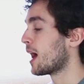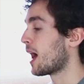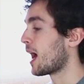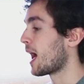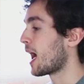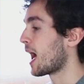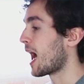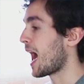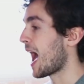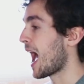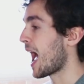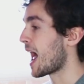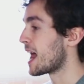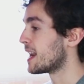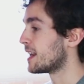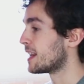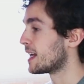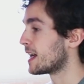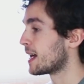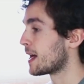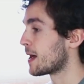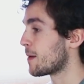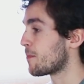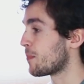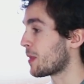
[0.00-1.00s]
uh, and
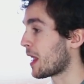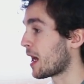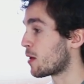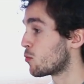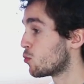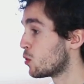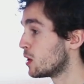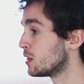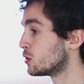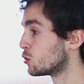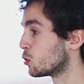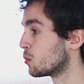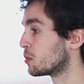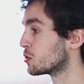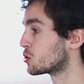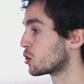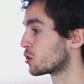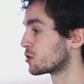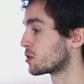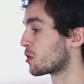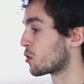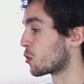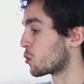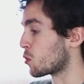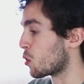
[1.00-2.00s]
and really
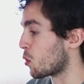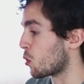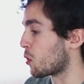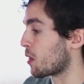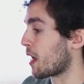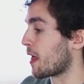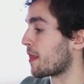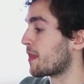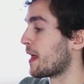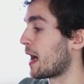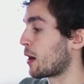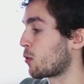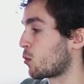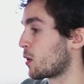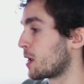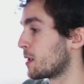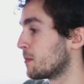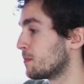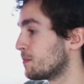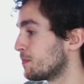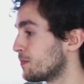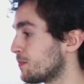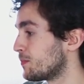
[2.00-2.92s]
turbocharge their growth that way.